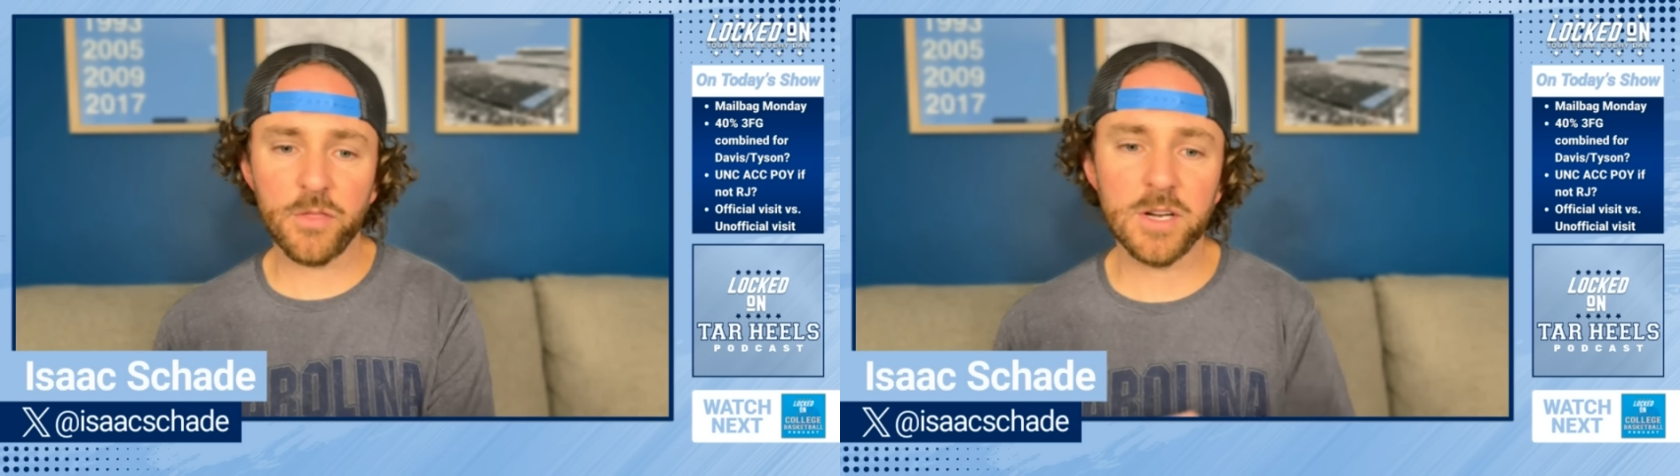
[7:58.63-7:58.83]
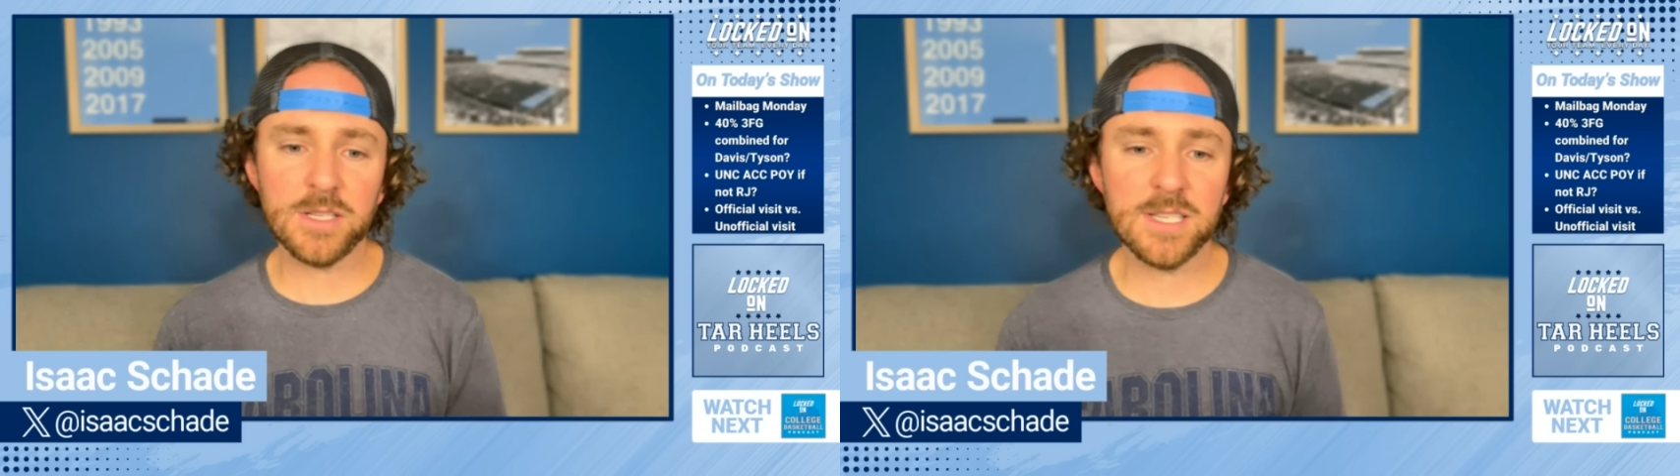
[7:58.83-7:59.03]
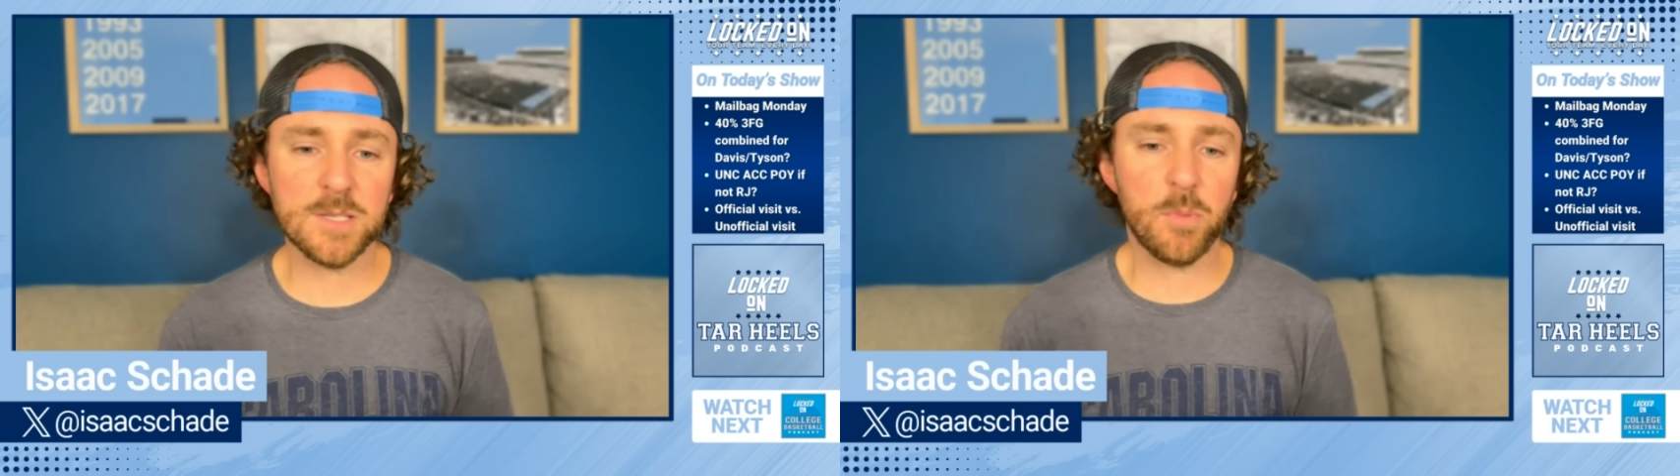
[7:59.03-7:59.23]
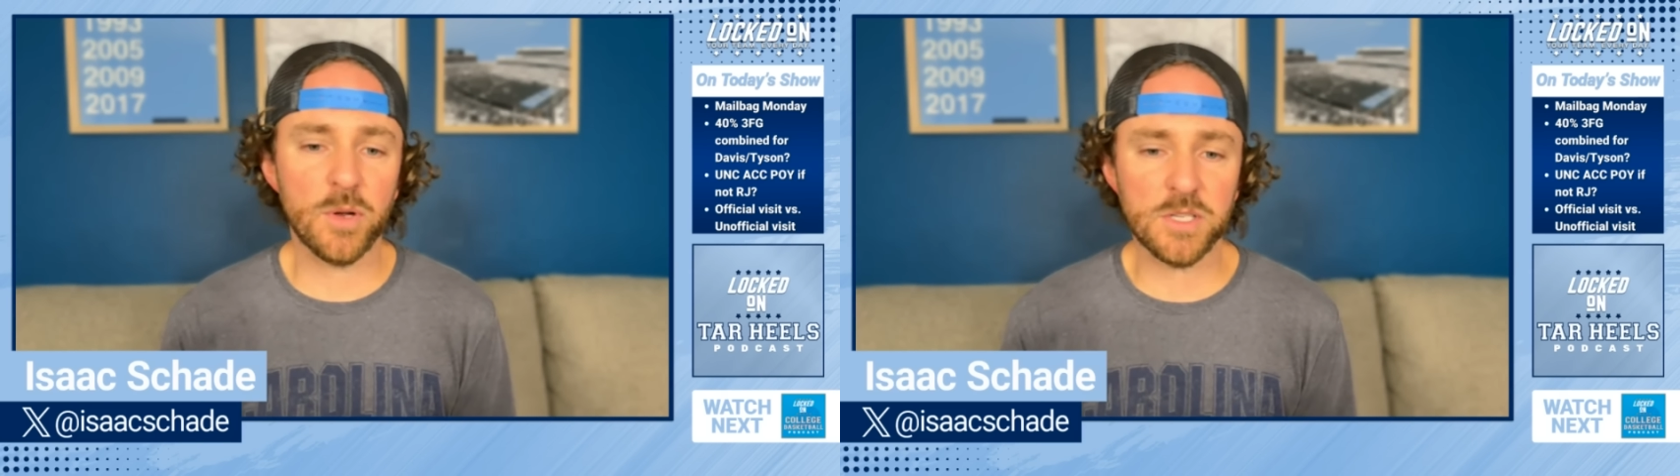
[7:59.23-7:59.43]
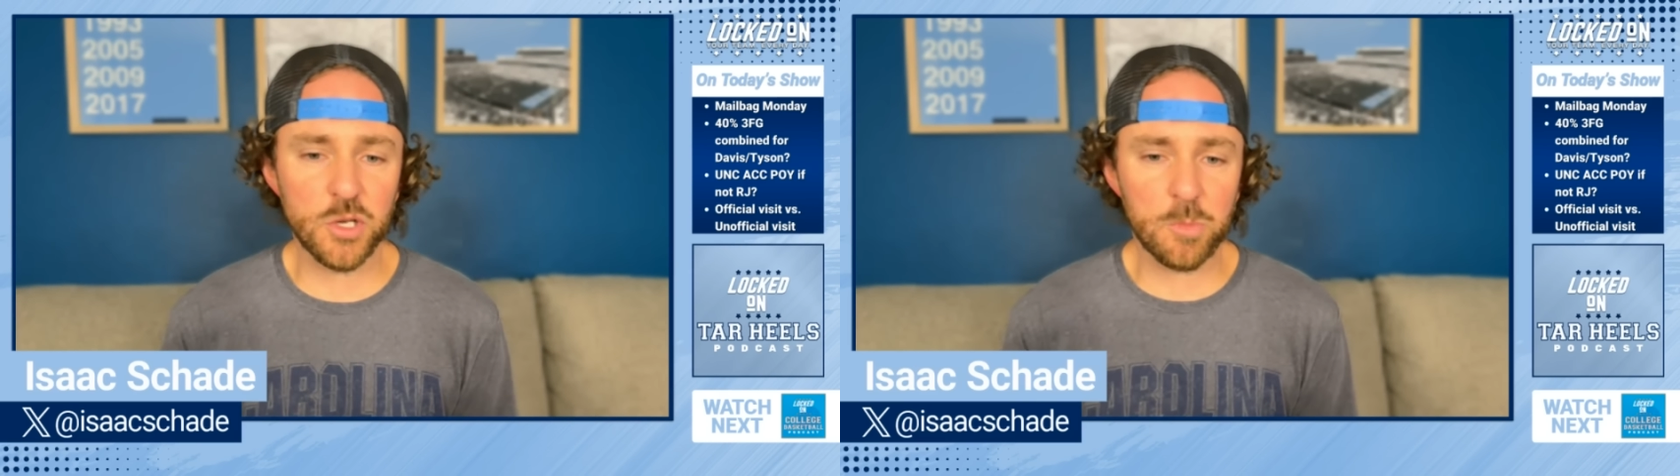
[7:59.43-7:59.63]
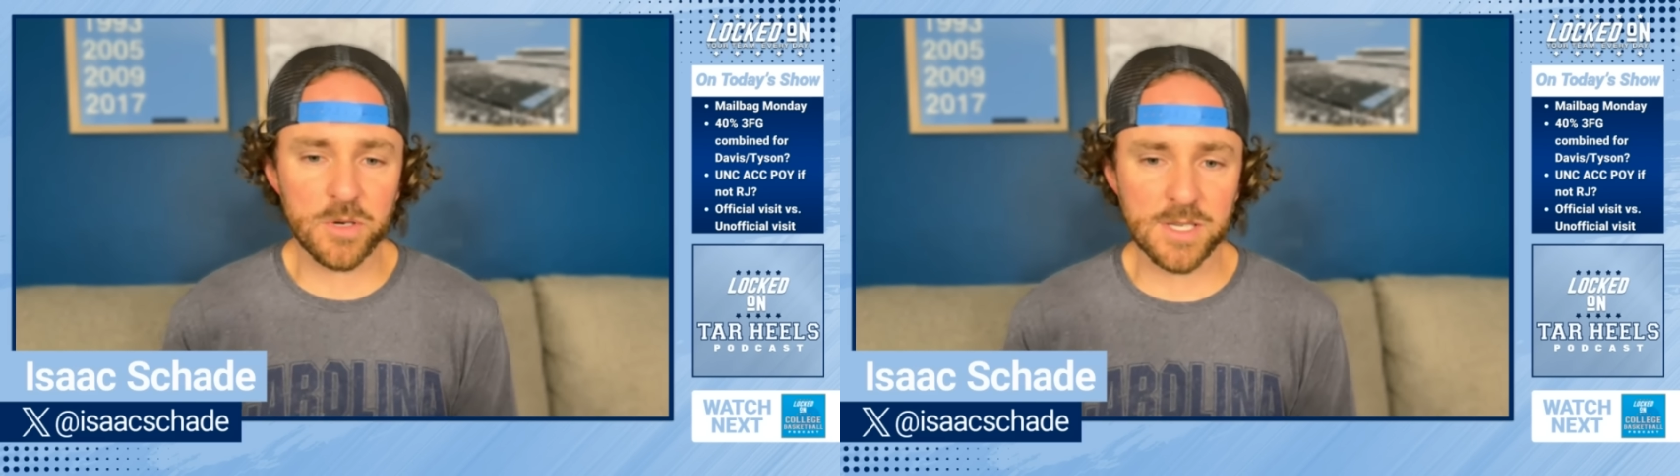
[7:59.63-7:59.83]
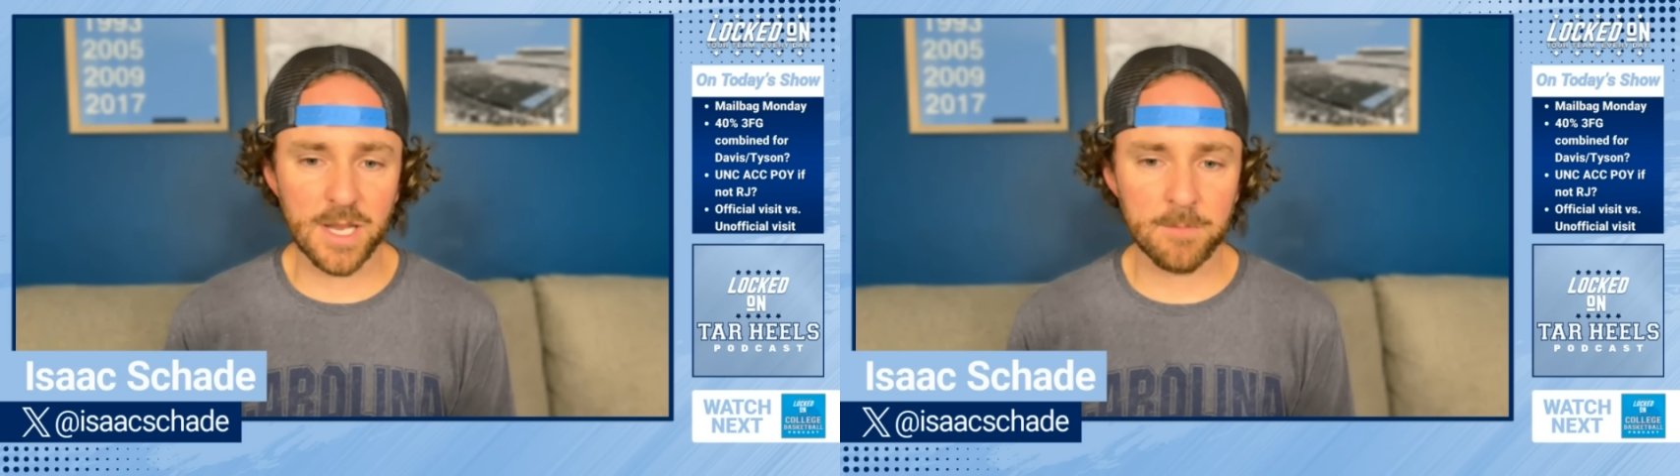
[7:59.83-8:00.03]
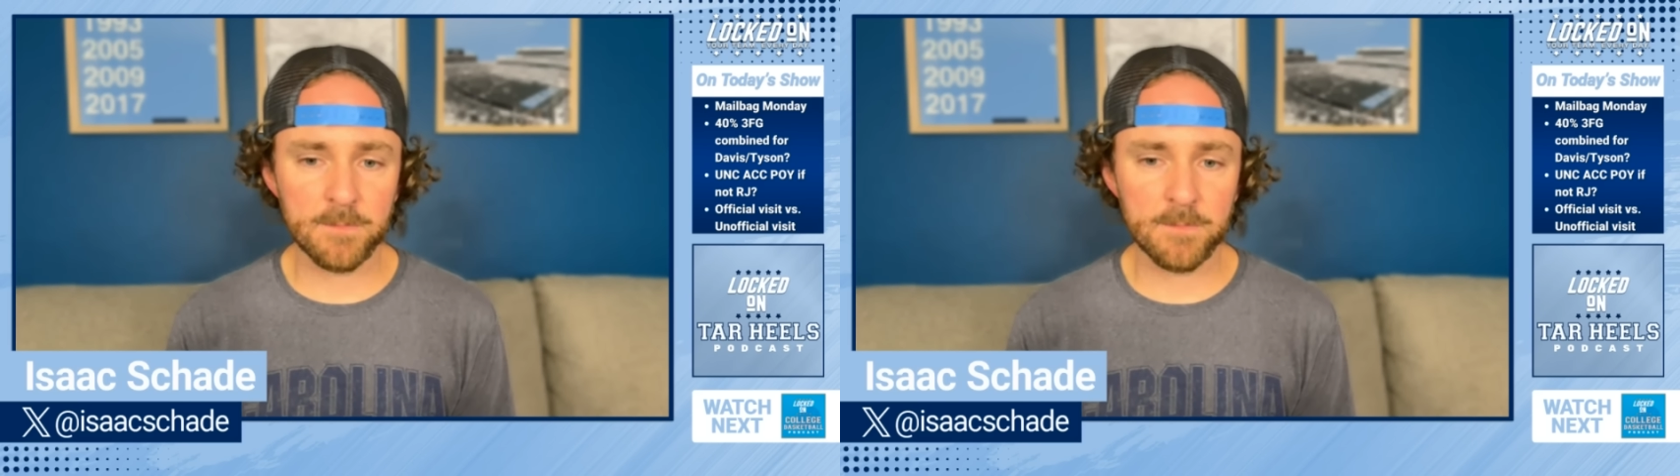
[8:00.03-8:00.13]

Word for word: thirty-six point two percent,